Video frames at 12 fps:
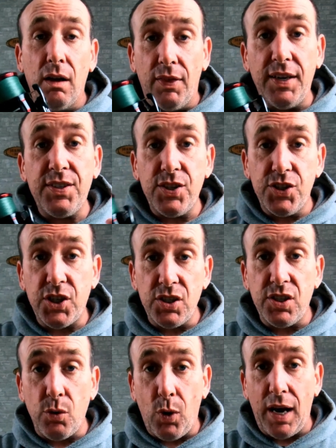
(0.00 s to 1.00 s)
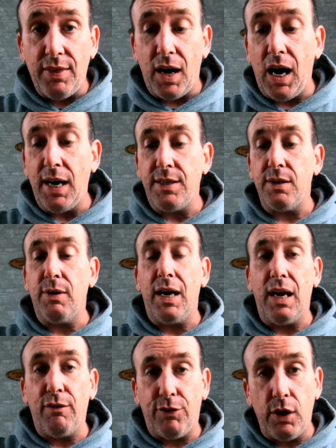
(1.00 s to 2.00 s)
this is just the way that I do it.
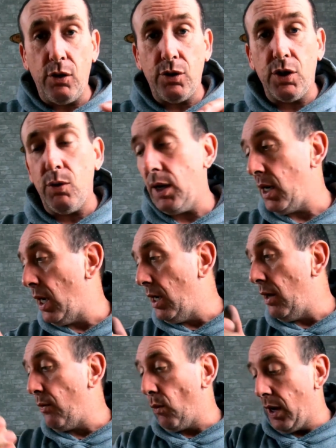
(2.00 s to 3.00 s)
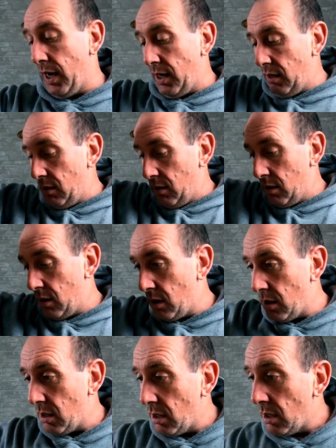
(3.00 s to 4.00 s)
If you do it another way
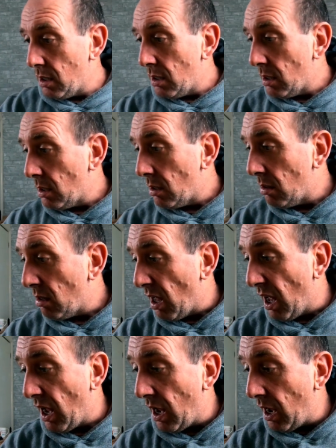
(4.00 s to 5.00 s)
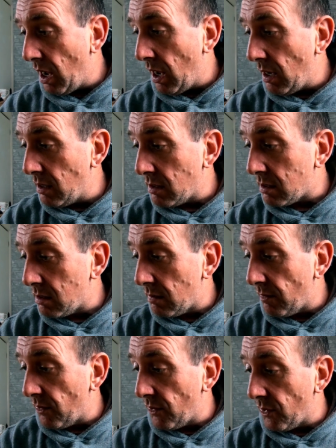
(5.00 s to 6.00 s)
and
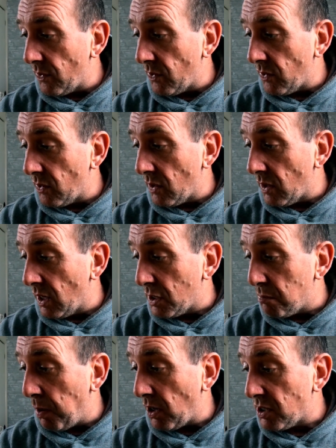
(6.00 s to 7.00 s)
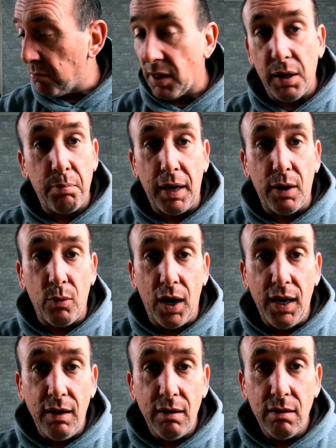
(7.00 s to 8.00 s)
it's possibly a better
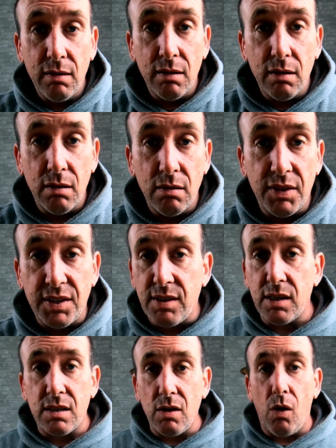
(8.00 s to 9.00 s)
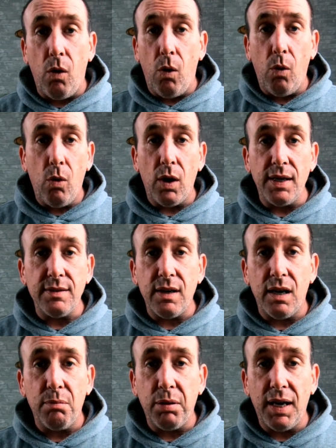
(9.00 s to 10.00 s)
way, this is a whole
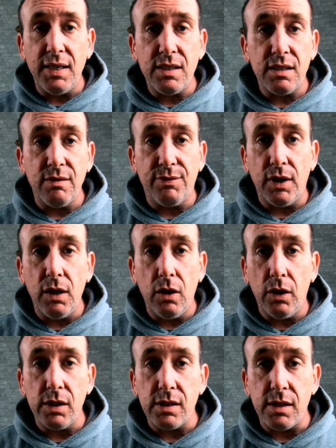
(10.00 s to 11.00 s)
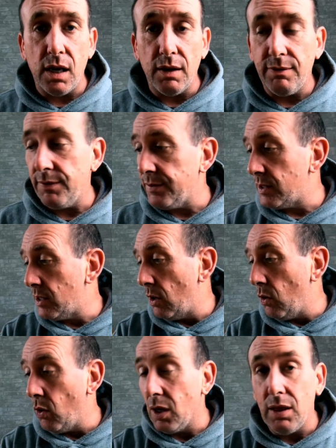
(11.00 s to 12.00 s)
entire place for learning stuff.
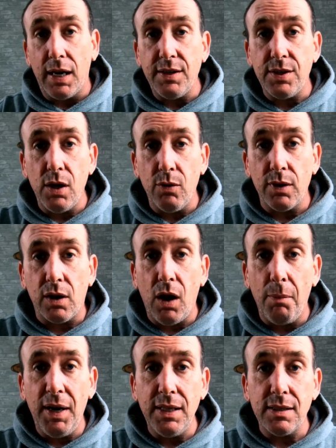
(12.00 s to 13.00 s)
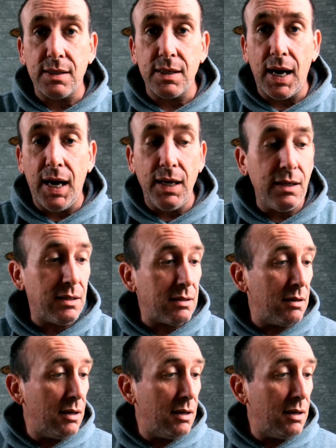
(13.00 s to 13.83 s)
So let us know in the comments and